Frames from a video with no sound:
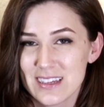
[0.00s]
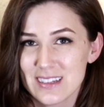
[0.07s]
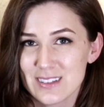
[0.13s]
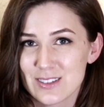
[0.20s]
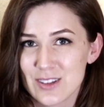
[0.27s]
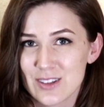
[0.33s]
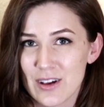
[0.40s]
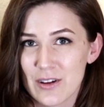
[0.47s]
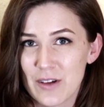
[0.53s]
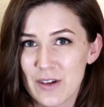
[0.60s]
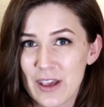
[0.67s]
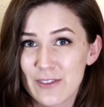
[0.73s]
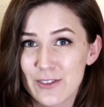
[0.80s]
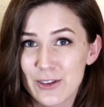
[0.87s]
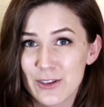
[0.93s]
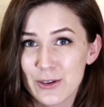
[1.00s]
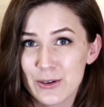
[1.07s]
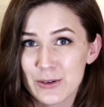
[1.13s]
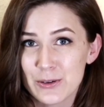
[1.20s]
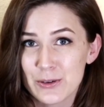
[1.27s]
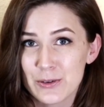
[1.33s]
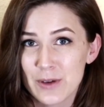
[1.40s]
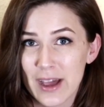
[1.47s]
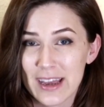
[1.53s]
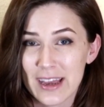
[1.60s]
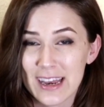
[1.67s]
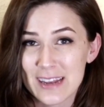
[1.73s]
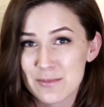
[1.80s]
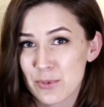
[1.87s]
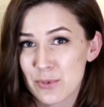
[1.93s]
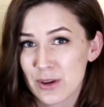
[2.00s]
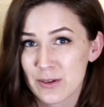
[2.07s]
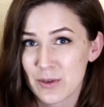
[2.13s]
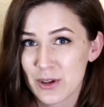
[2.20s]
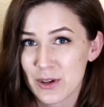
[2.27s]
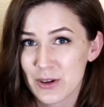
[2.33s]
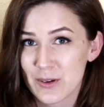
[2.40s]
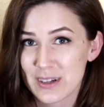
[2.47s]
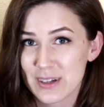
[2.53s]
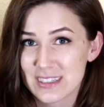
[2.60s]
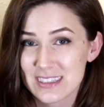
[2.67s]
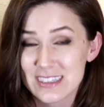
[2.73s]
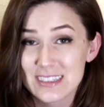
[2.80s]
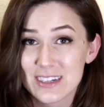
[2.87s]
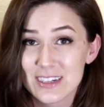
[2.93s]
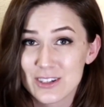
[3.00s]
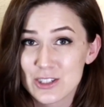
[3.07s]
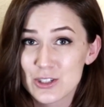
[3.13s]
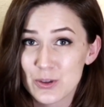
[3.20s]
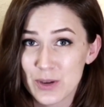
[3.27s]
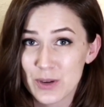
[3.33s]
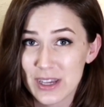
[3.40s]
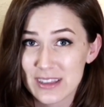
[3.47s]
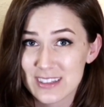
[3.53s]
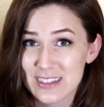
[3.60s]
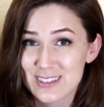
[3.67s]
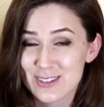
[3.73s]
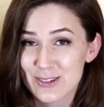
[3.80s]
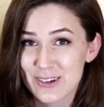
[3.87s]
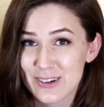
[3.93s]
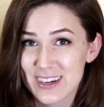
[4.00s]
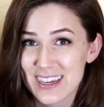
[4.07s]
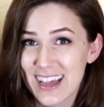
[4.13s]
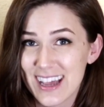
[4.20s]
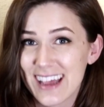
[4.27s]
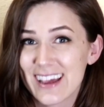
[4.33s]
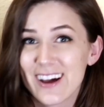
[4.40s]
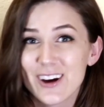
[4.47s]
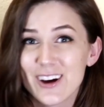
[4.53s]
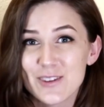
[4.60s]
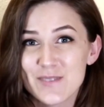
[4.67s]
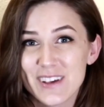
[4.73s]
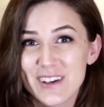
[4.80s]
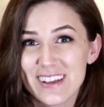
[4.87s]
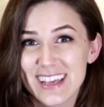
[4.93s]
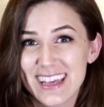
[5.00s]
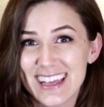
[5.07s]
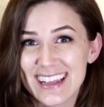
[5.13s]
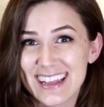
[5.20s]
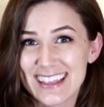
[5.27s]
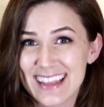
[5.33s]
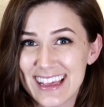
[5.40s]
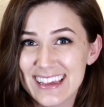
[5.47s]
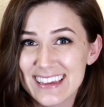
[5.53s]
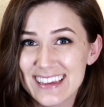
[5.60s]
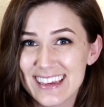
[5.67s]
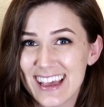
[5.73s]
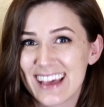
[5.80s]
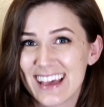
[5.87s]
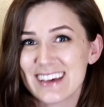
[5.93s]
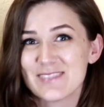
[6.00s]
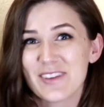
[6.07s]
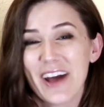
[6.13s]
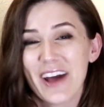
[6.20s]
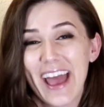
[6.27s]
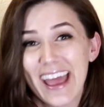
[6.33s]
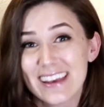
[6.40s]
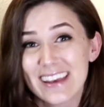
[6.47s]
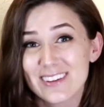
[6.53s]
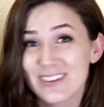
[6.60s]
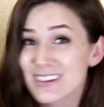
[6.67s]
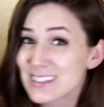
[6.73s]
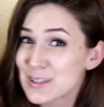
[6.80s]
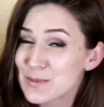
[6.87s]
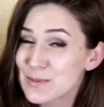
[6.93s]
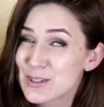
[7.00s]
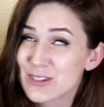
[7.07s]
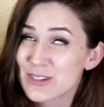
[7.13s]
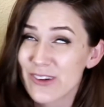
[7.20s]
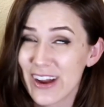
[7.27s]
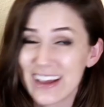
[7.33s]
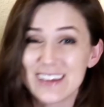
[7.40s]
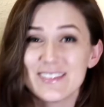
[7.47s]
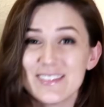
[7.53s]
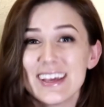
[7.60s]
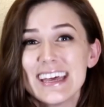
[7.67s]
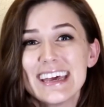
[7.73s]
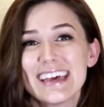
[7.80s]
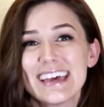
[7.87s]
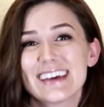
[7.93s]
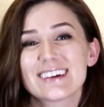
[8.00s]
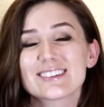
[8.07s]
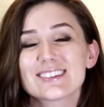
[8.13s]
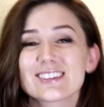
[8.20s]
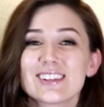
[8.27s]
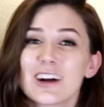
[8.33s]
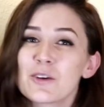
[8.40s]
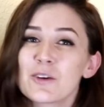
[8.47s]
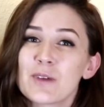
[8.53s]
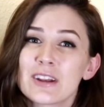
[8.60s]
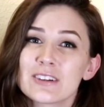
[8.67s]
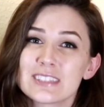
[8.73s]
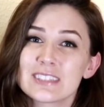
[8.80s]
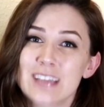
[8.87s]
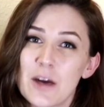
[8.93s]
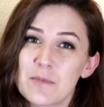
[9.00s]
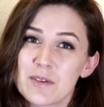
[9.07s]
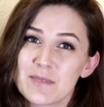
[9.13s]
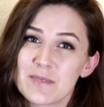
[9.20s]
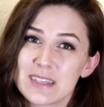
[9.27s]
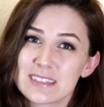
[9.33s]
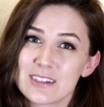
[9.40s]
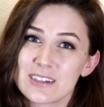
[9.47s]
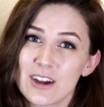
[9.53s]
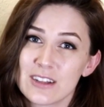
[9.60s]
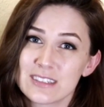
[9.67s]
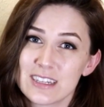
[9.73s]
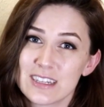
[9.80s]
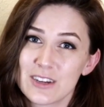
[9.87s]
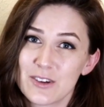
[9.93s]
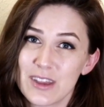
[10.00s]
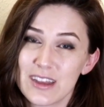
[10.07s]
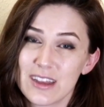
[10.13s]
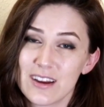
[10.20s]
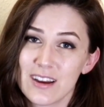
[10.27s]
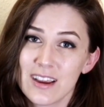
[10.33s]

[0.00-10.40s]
So if you, at any point while you're watching this, are enjoying the story, I hope you'll hit like and or subscribe. It goes a long way towards helping me as a content creator.